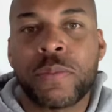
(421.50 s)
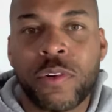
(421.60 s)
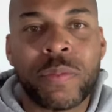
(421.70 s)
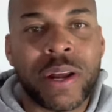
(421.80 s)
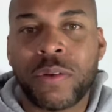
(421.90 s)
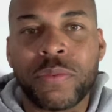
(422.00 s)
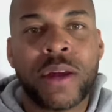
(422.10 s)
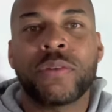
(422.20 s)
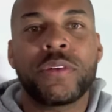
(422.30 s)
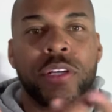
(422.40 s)
more, but I
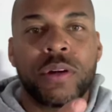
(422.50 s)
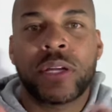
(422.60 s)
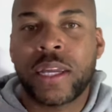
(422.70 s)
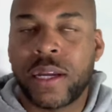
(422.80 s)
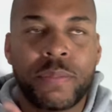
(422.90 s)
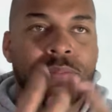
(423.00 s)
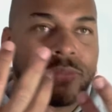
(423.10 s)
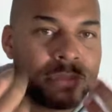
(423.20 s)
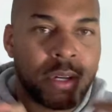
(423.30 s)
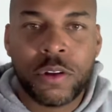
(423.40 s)
don't, again, I'm
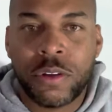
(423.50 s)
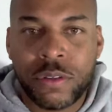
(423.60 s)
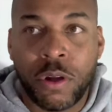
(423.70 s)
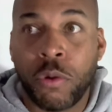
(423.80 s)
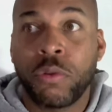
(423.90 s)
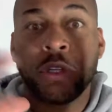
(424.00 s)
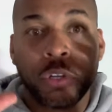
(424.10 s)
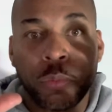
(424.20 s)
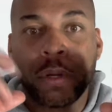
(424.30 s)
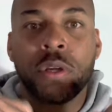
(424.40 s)
only
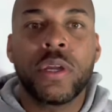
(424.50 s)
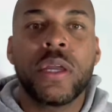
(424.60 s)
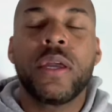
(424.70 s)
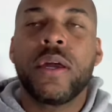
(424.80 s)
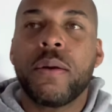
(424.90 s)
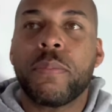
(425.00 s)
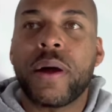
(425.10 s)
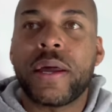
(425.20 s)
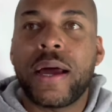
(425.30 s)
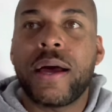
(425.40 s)
human.
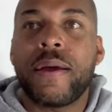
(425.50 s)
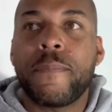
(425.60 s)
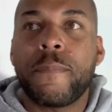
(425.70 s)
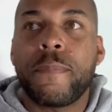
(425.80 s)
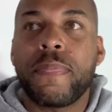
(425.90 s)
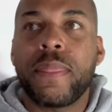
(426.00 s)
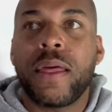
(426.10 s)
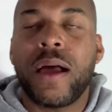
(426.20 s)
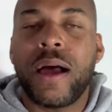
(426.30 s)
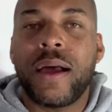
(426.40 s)
But
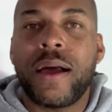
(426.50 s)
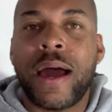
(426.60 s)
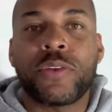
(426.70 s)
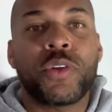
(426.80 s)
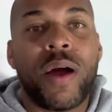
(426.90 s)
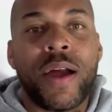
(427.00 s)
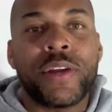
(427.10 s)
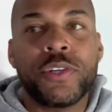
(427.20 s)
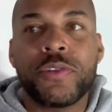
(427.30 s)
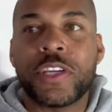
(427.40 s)
I don't know how I
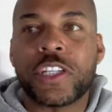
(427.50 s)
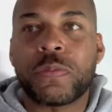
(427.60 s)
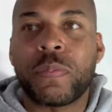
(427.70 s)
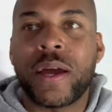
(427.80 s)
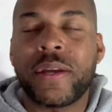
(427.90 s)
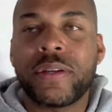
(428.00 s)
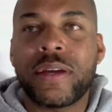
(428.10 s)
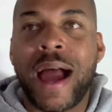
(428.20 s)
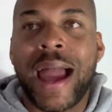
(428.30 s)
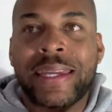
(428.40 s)
knew this, but
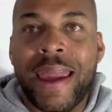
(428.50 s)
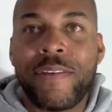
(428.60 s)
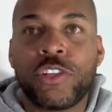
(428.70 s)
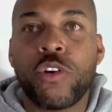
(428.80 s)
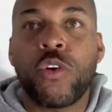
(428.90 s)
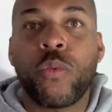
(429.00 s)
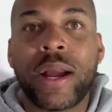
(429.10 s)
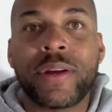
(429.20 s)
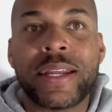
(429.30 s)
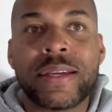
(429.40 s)
I came to
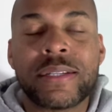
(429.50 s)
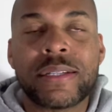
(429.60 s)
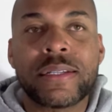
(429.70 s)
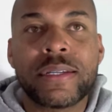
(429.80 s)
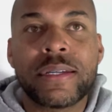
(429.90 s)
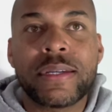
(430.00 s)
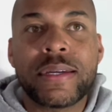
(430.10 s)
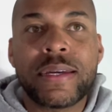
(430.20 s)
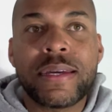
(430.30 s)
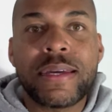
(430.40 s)
awareness
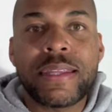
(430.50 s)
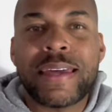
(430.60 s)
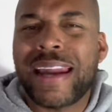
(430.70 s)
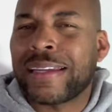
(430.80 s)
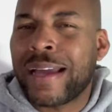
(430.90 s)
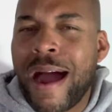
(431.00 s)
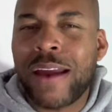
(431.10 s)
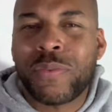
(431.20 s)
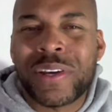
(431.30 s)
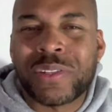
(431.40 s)
that
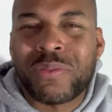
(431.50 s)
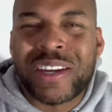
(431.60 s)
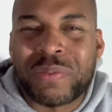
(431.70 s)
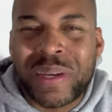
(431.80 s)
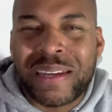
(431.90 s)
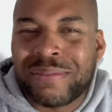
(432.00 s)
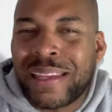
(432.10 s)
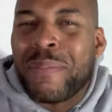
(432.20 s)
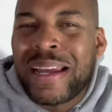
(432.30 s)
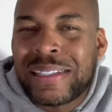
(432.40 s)
God wasn't with me. That
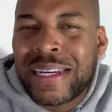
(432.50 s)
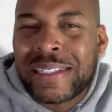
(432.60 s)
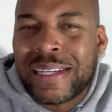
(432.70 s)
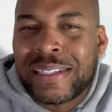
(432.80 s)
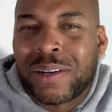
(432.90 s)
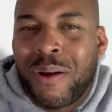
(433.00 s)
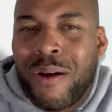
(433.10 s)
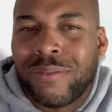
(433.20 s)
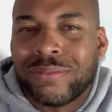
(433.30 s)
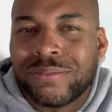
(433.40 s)
makes any sense at all.
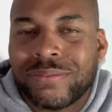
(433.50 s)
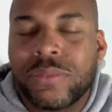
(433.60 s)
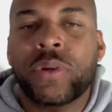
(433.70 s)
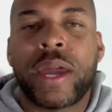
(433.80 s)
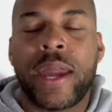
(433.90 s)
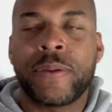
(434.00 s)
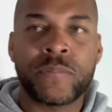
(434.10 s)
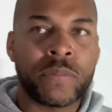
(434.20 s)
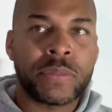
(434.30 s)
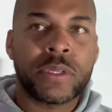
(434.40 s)
Okay?
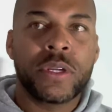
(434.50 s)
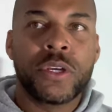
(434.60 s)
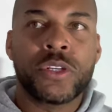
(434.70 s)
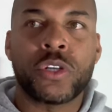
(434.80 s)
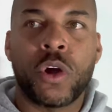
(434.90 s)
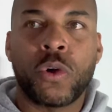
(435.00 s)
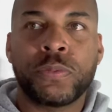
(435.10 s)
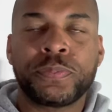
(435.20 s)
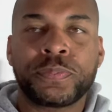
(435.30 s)
So